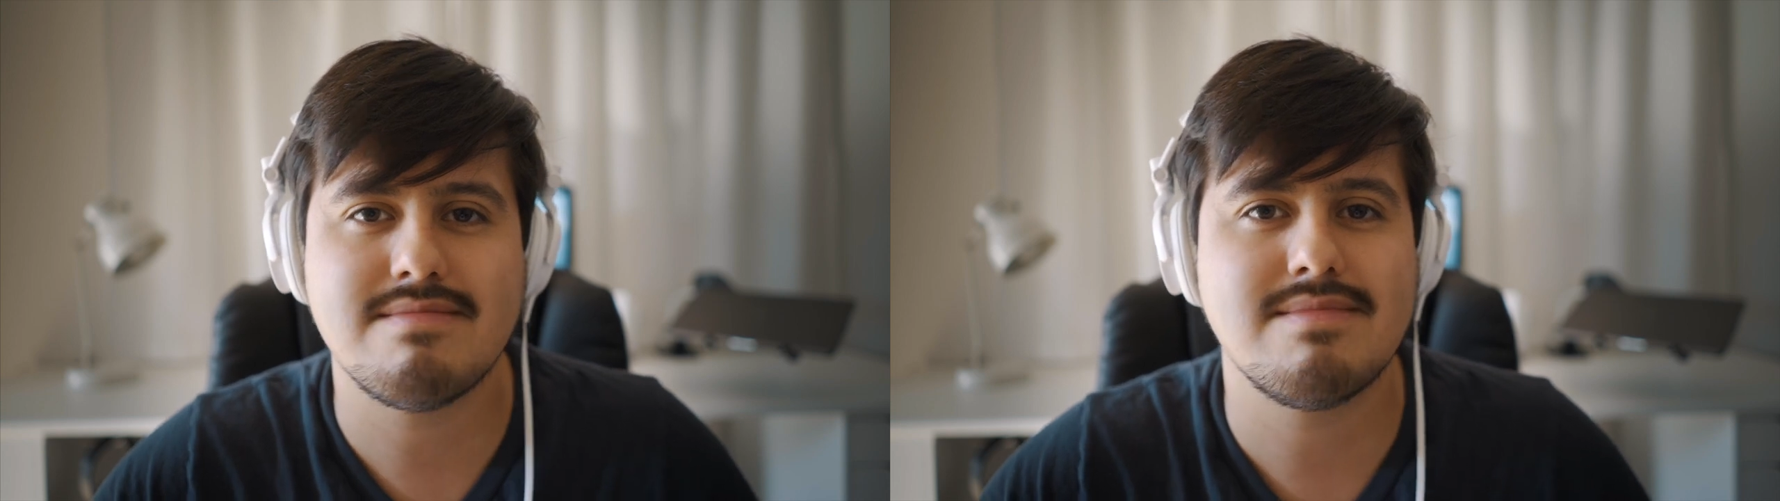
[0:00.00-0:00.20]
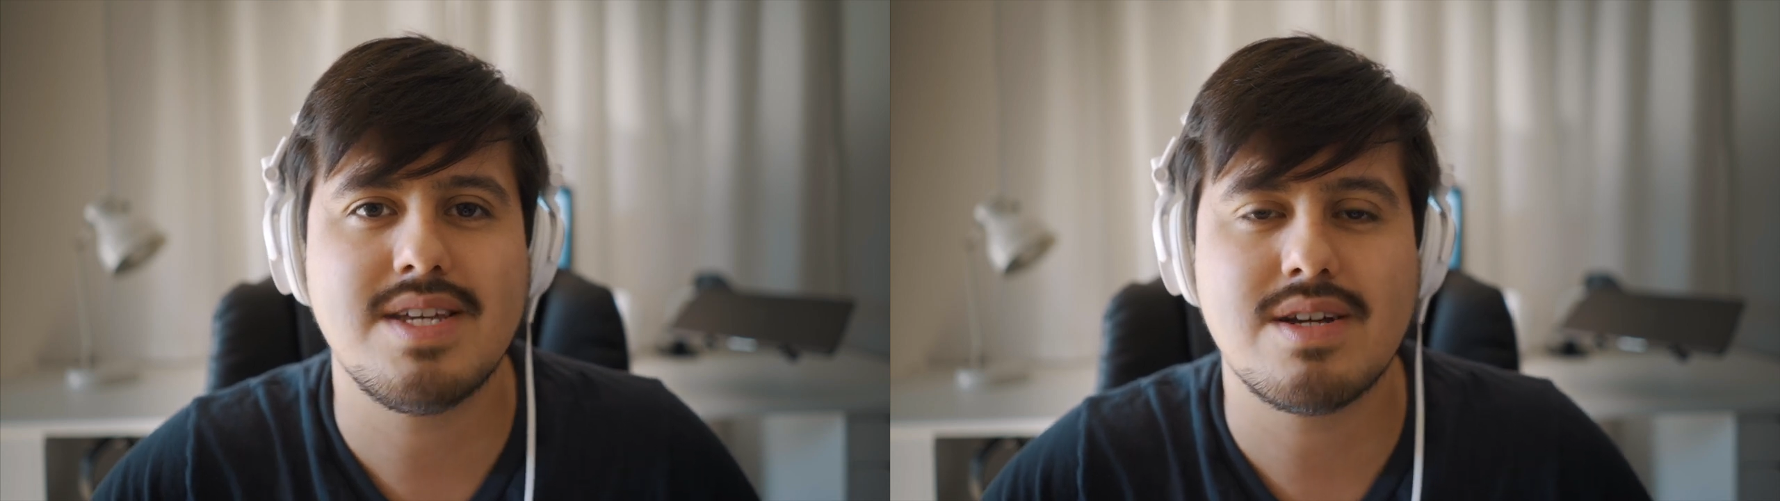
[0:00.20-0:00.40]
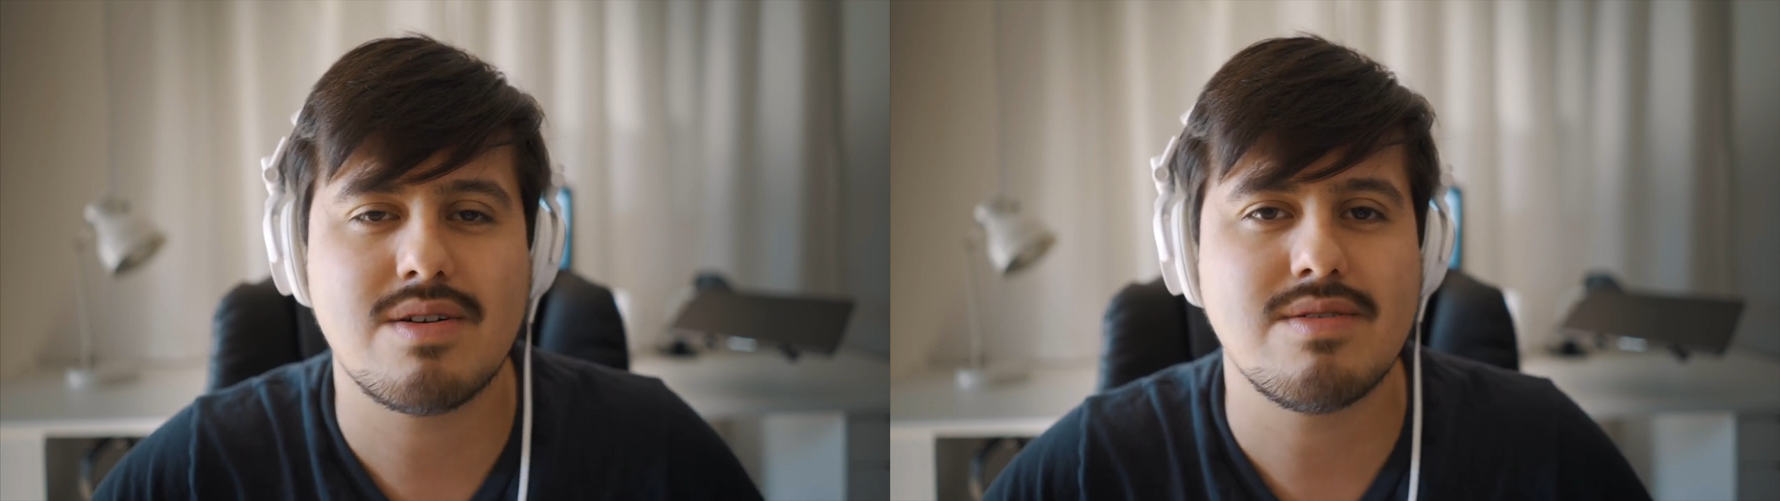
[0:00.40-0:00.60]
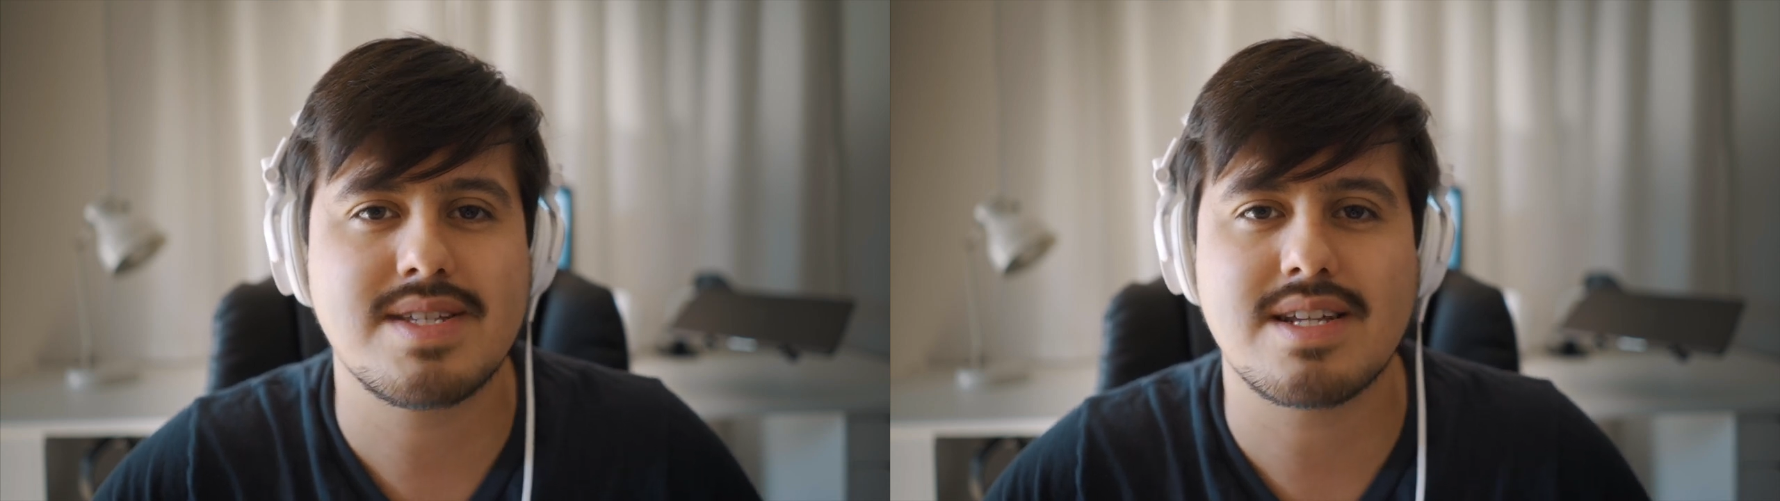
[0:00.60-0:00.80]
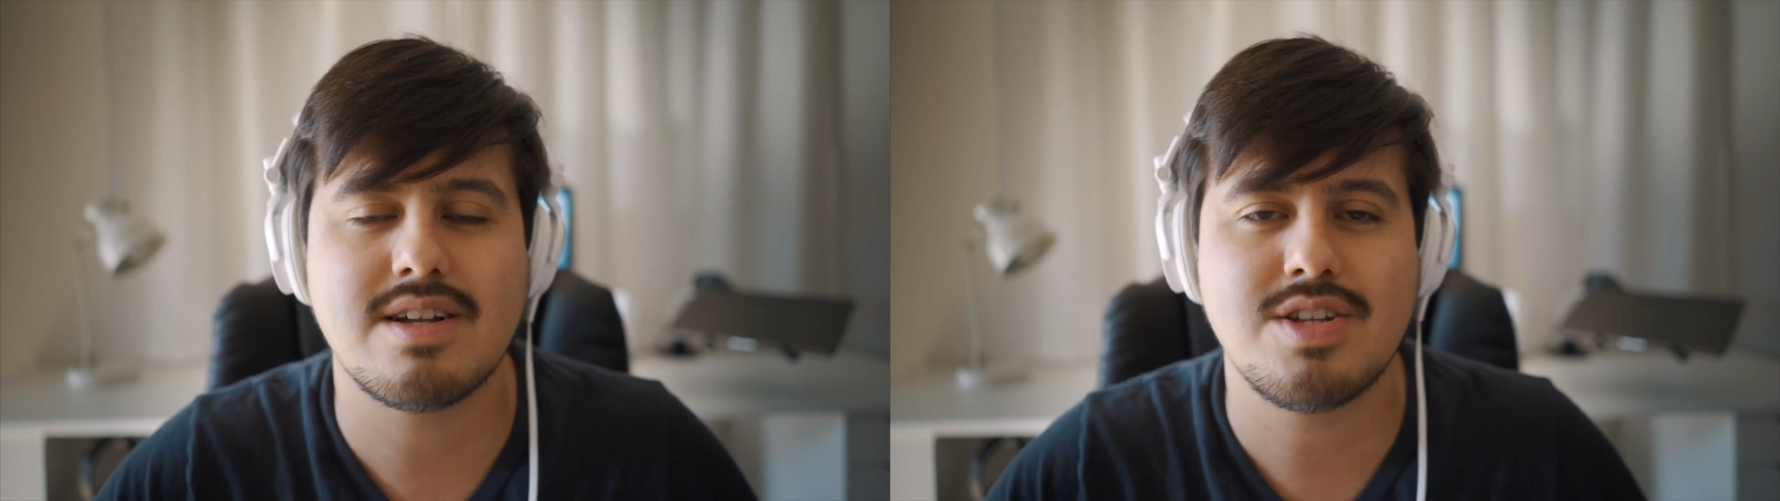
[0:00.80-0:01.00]
you know,
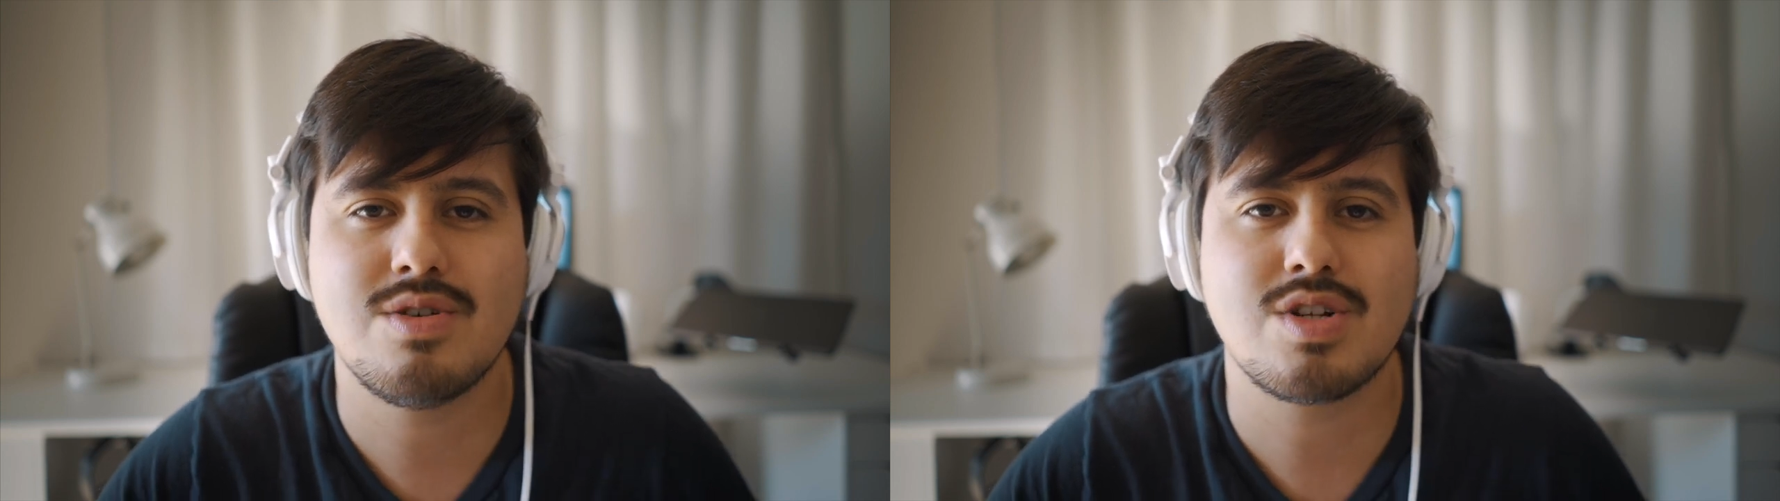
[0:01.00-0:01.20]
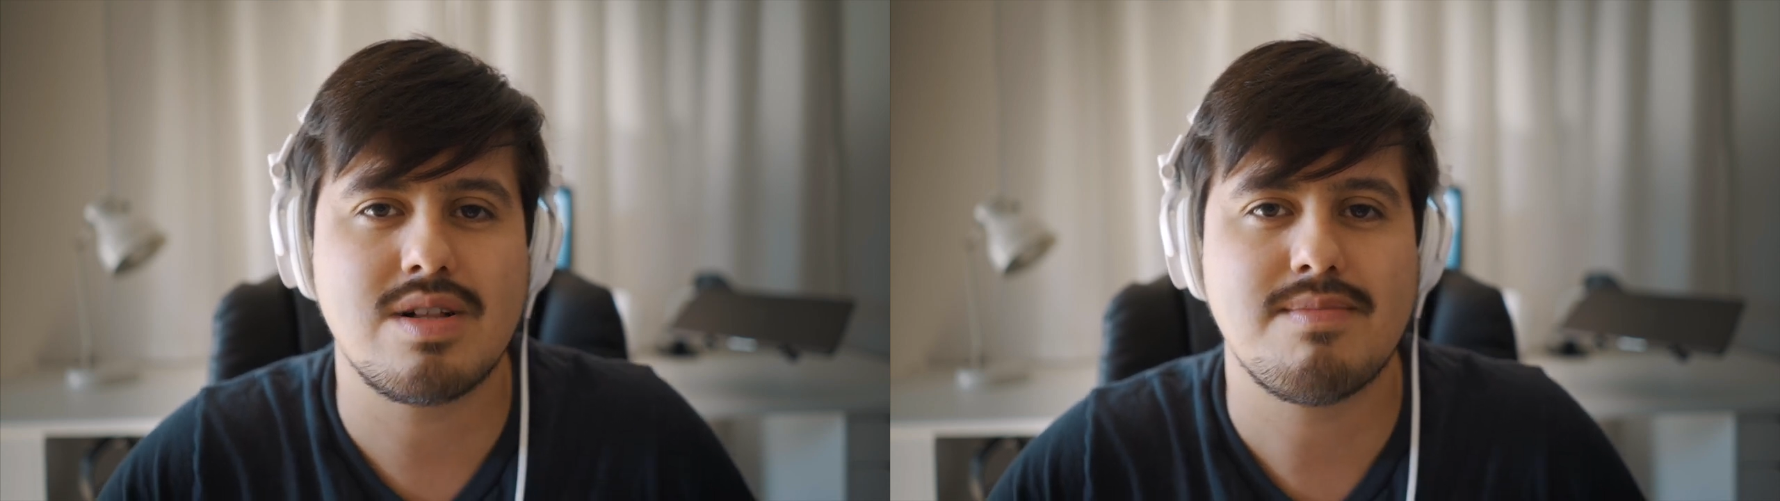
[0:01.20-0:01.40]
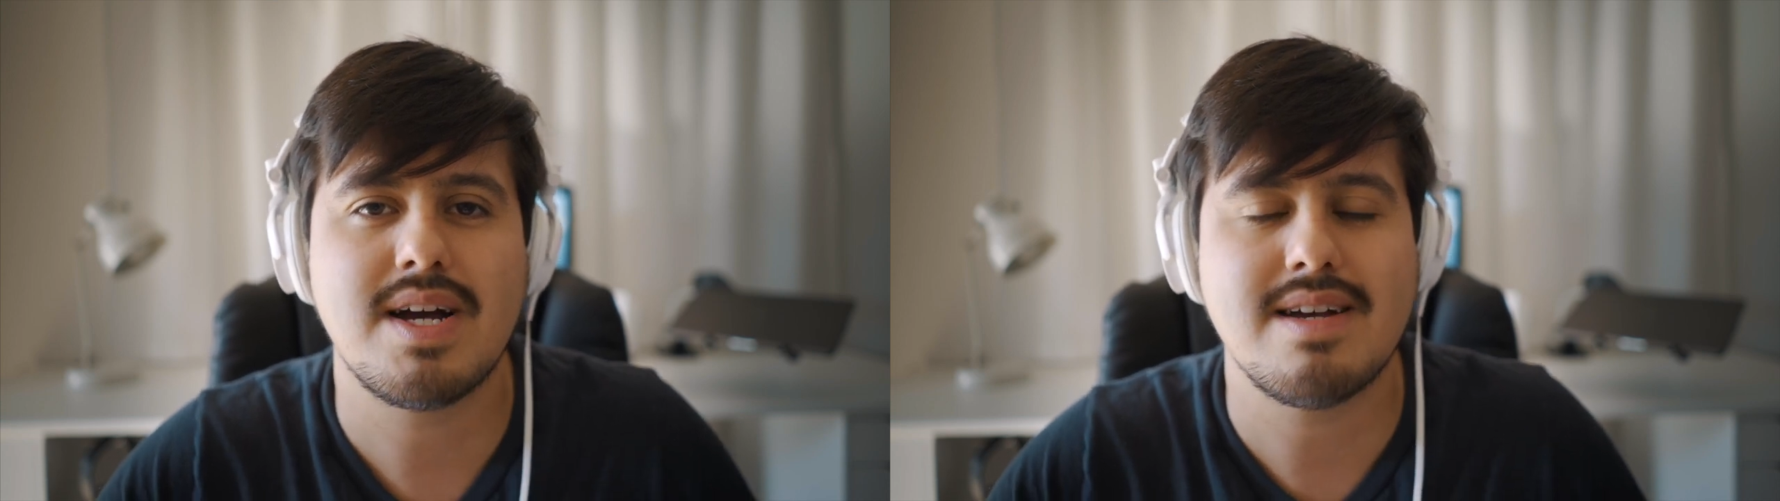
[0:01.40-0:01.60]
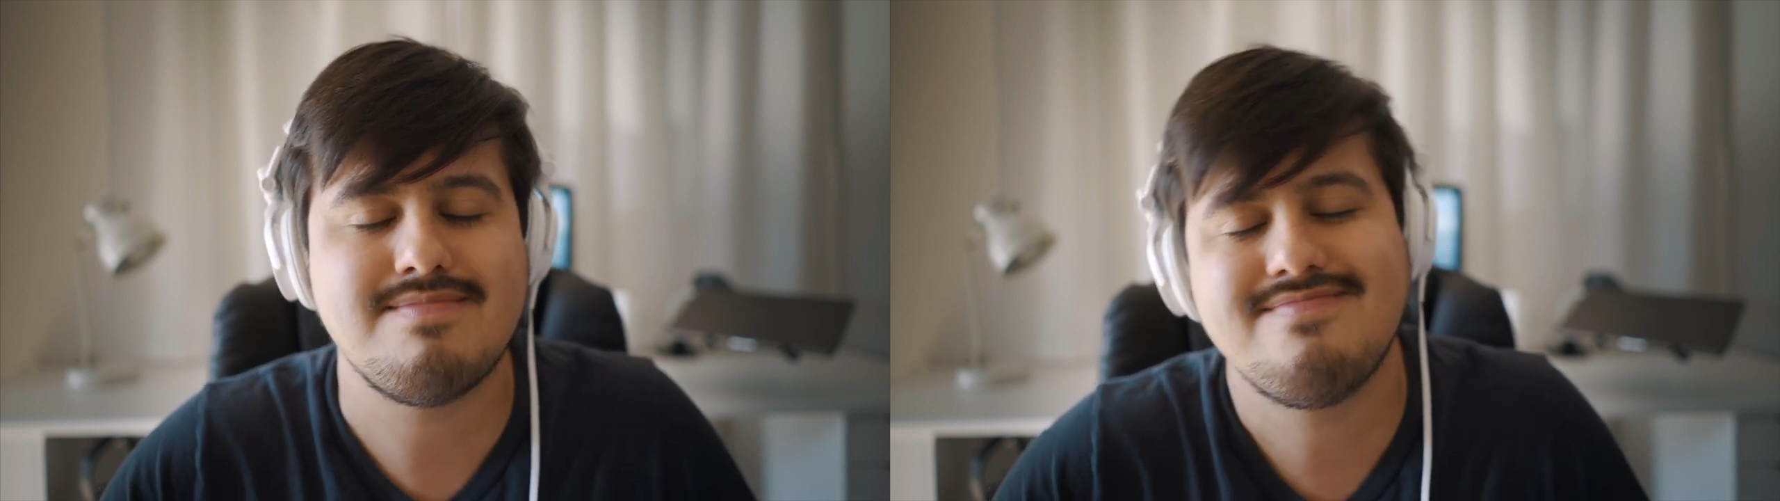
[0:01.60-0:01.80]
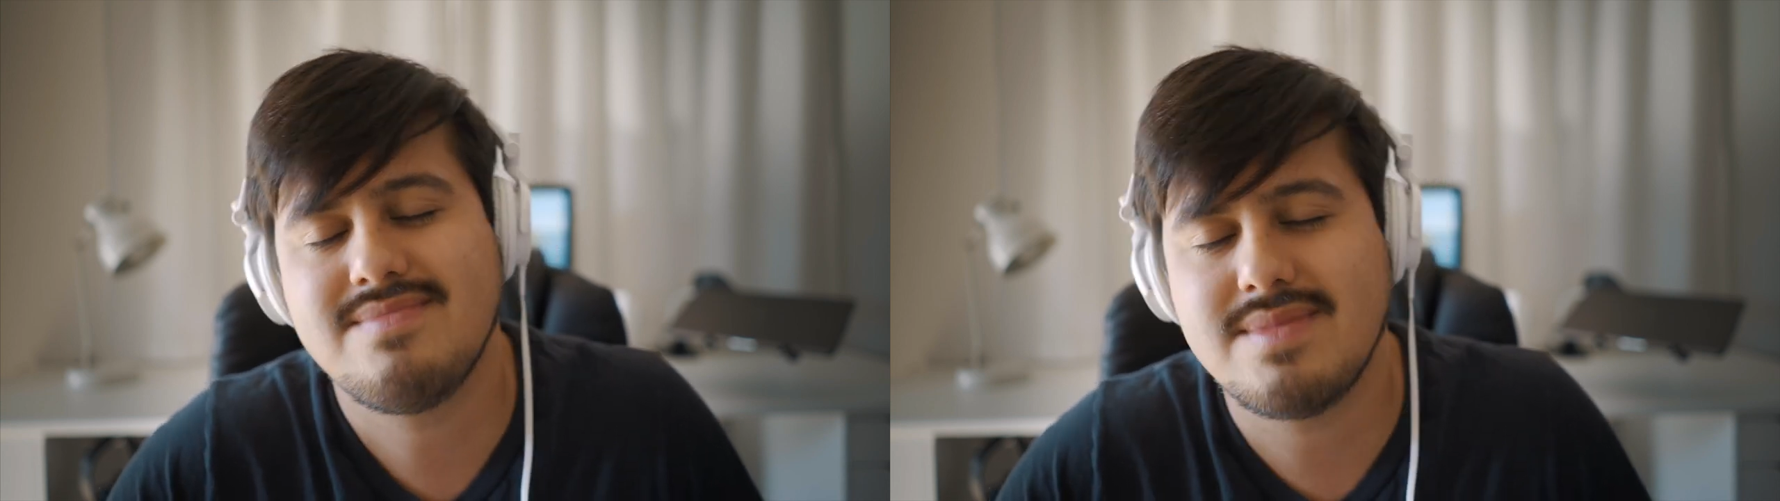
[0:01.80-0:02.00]
it's unusual, but
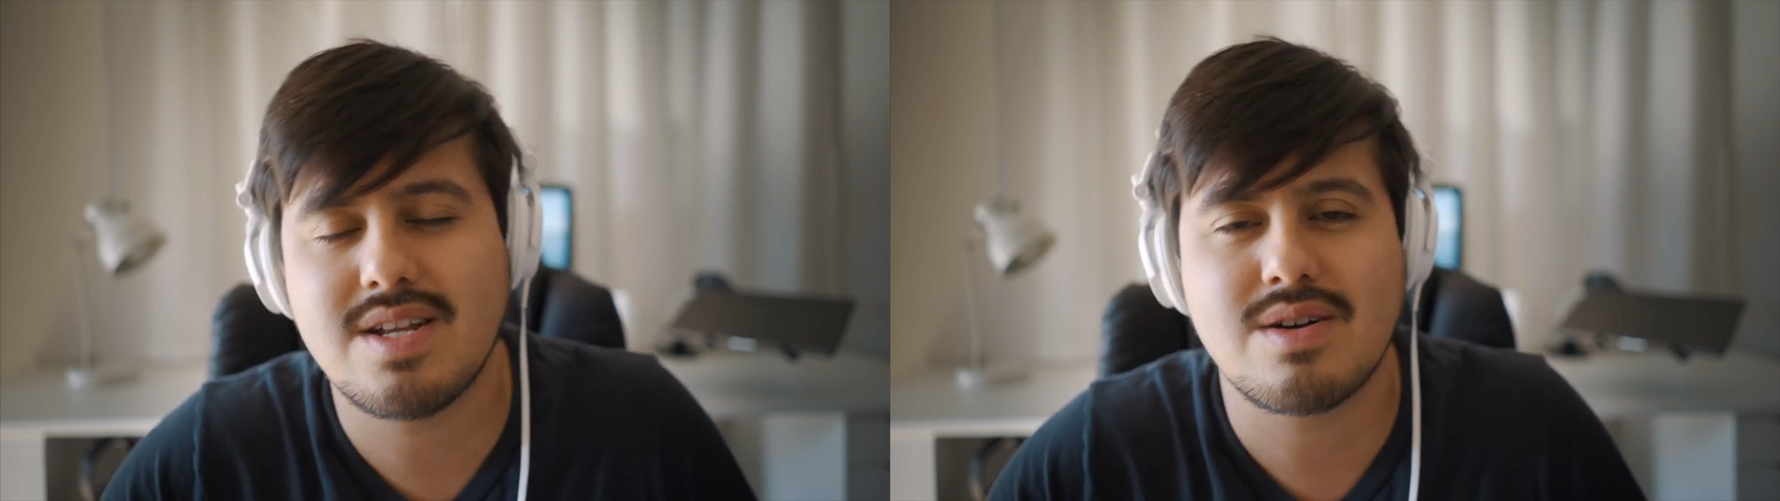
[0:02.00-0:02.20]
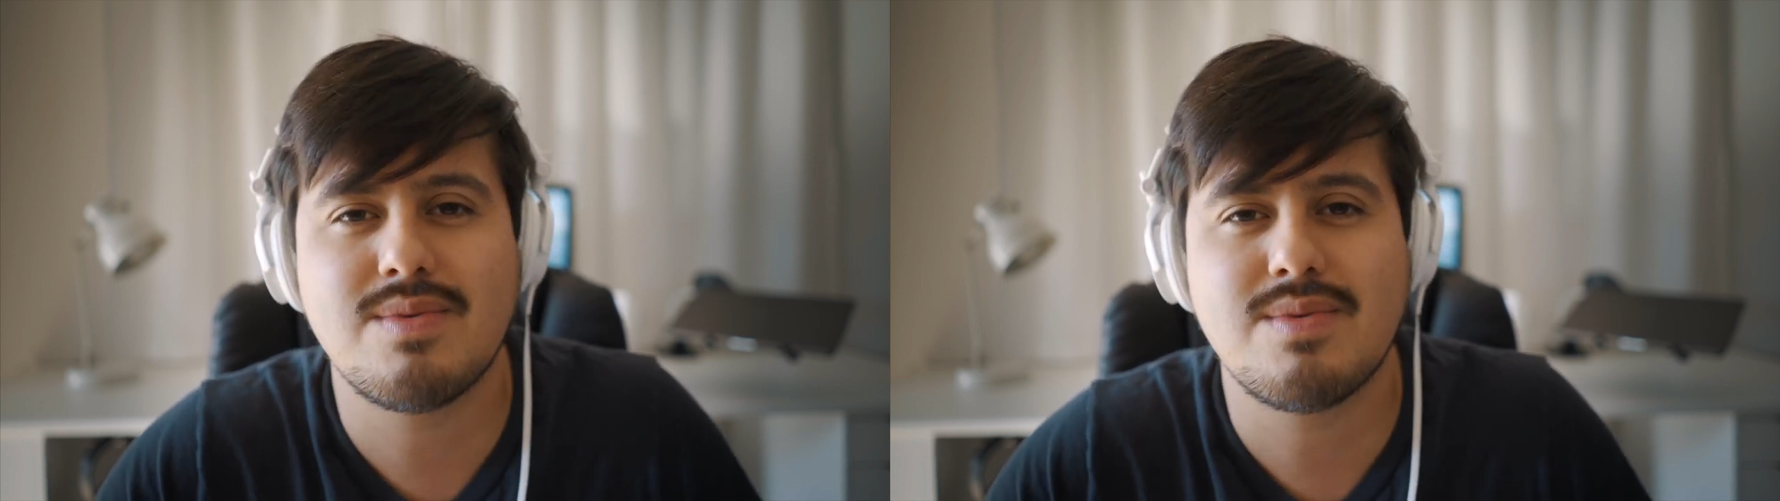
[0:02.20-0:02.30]
you know,